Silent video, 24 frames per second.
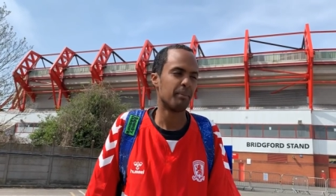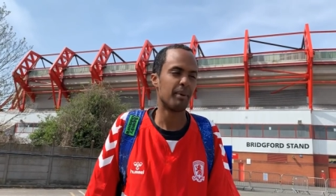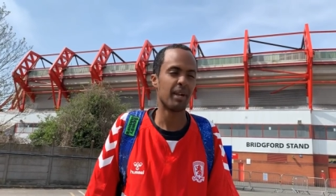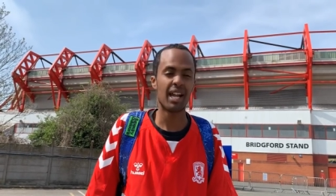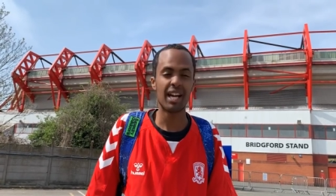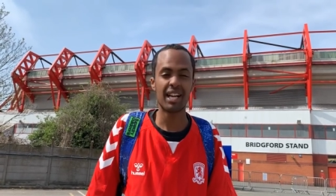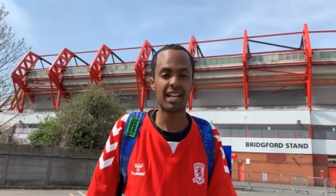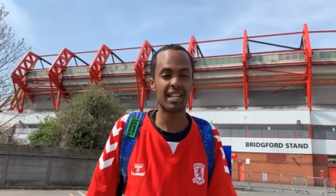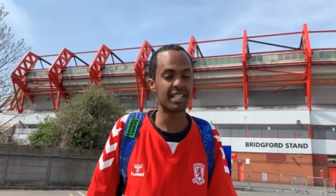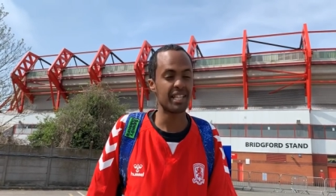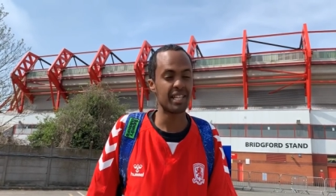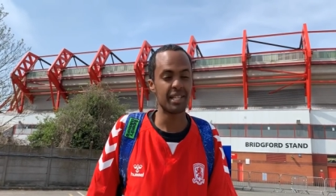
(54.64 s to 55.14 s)

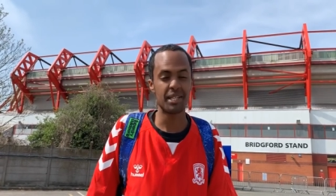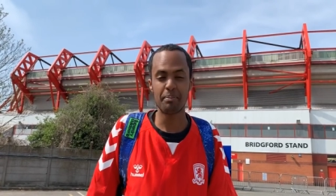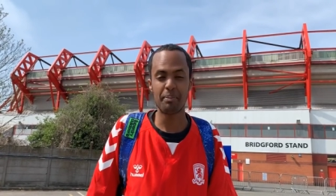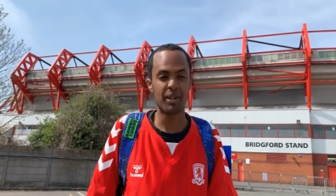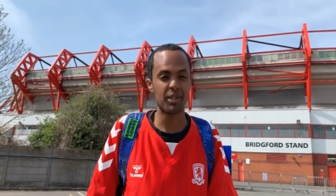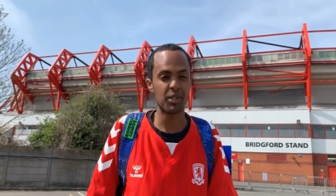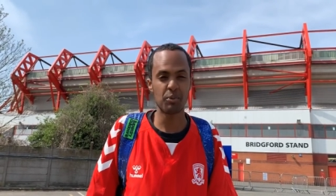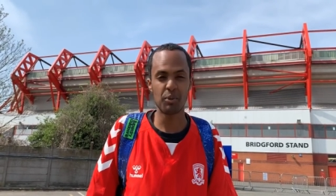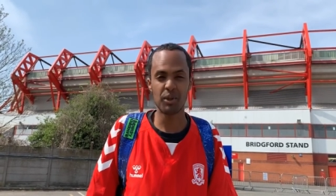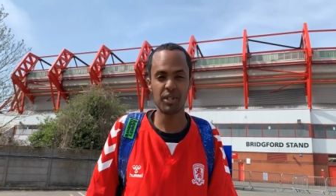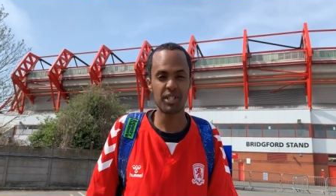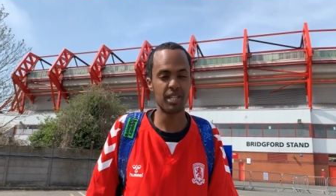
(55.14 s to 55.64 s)
but like I said, it
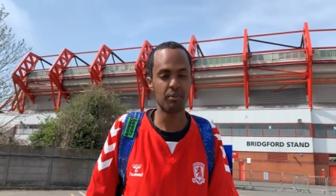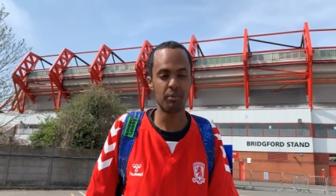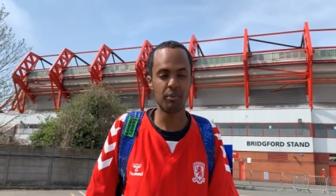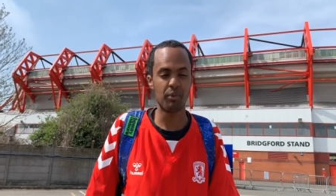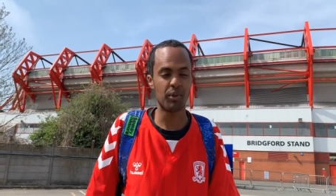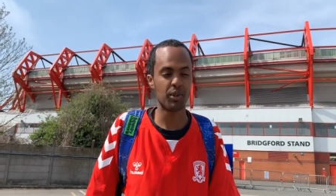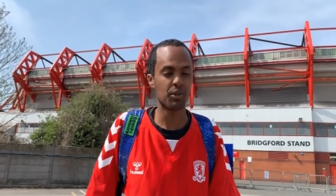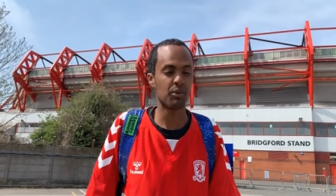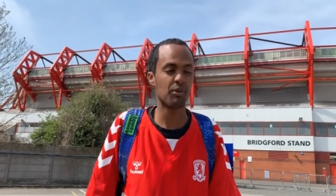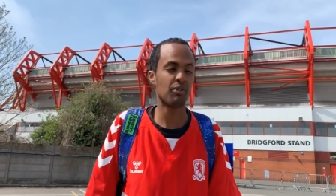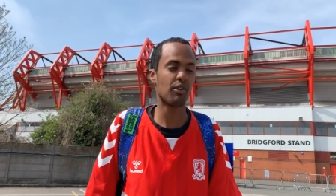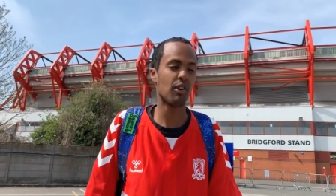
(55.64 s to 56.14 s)
depends what team
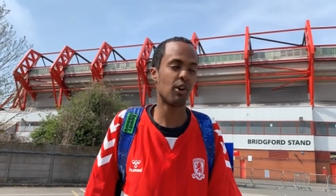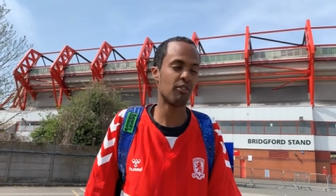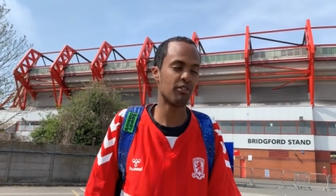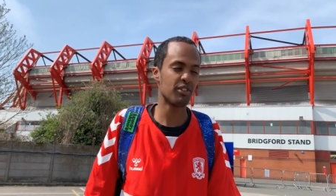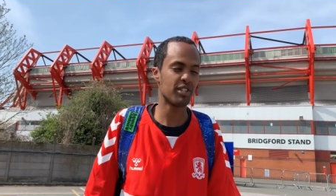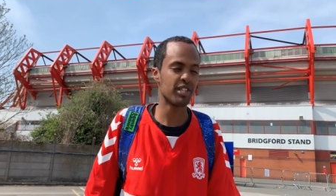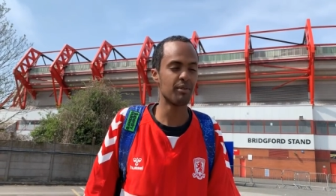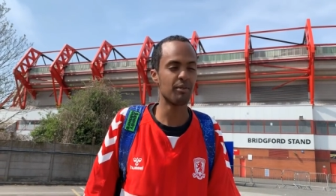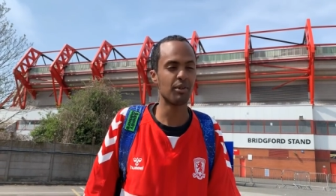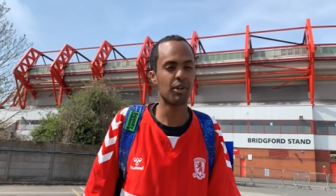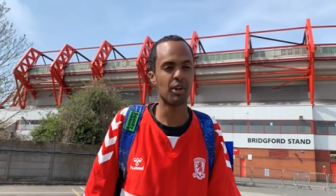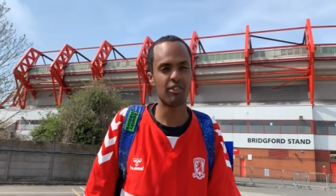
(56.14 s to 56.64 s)
because we've got
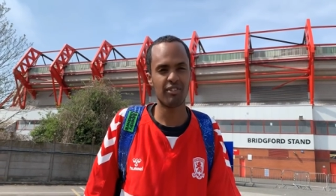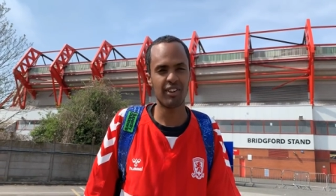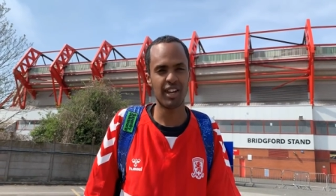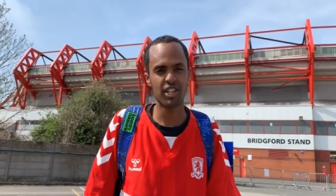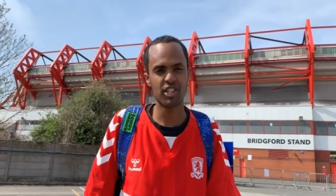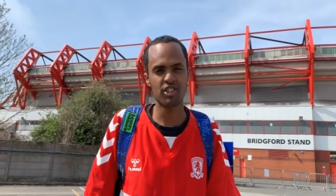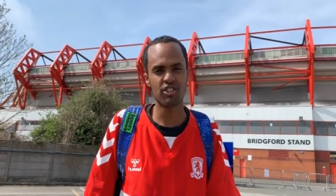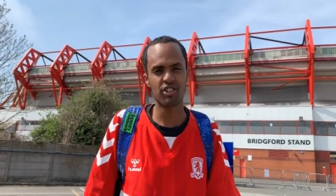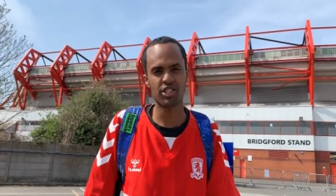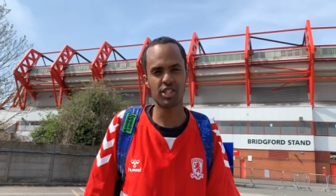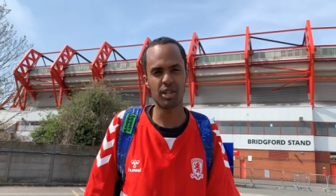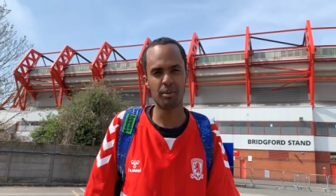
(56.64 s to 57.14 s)
obviously we've got
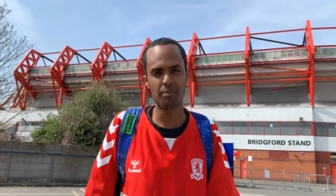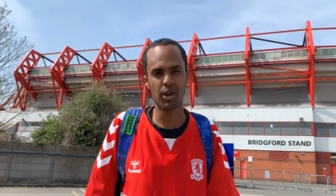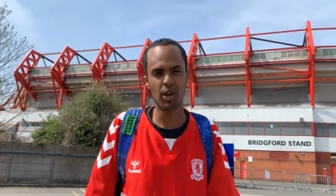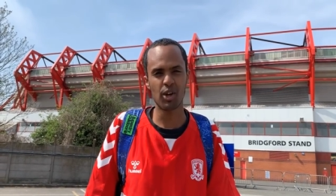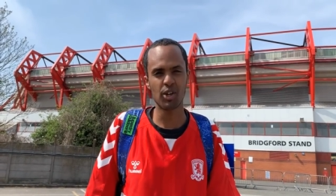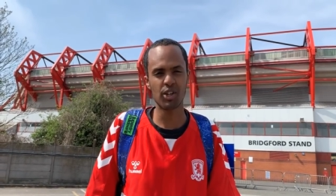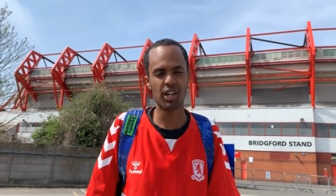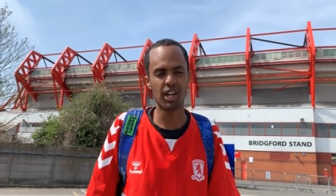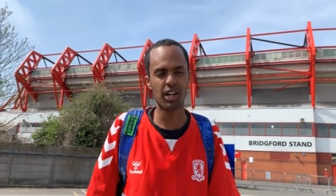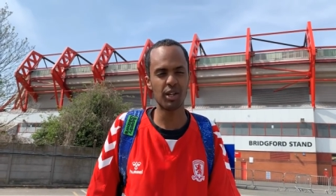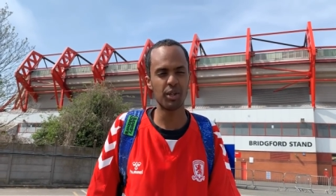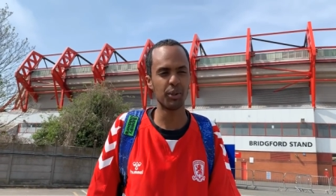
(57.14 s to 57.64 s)
Fletcher and
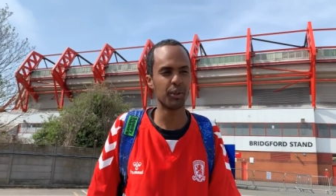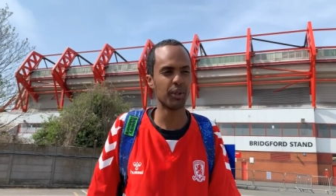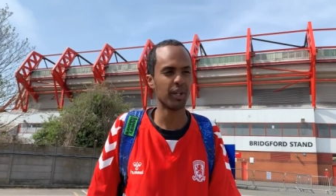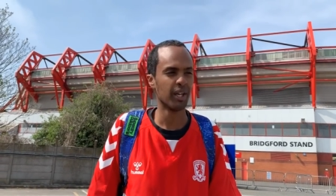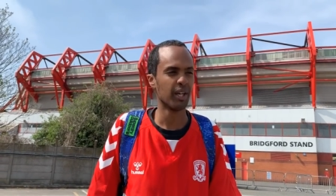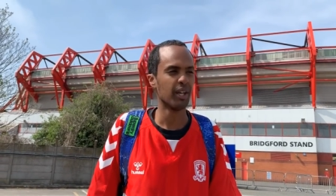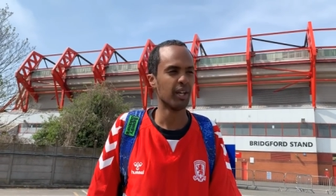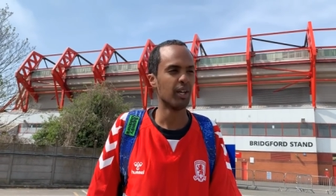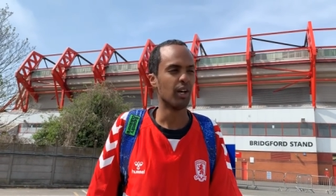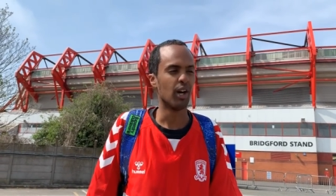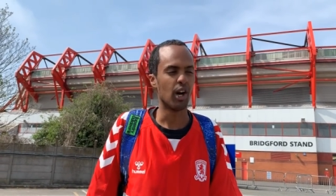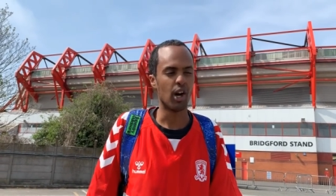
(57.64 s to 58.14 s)
Assombalonga who
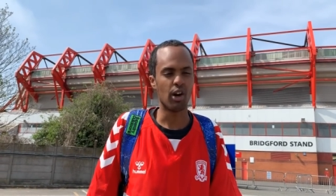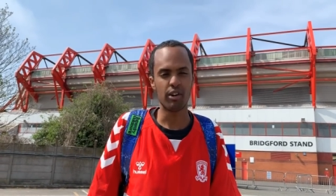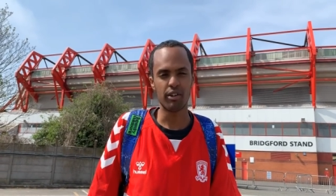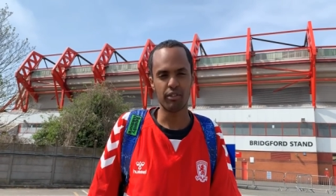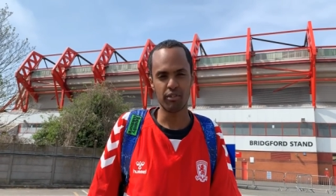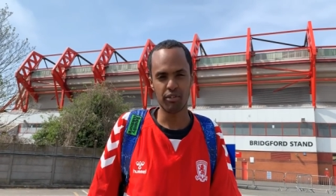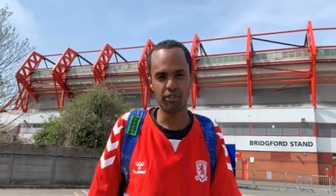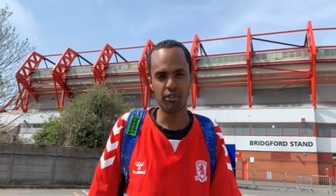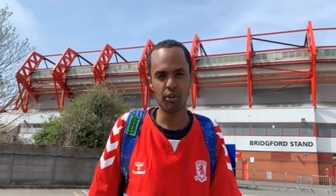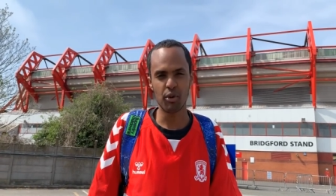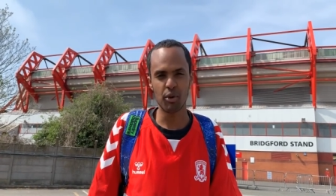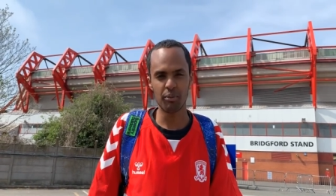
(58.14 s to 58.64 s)
are
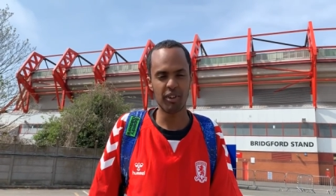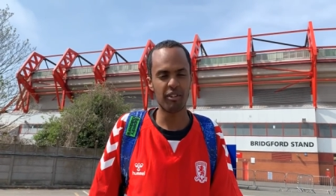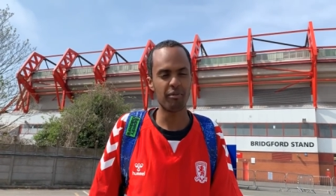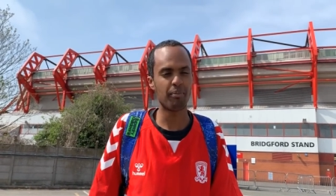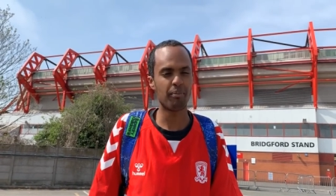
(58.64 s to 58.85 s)
in form.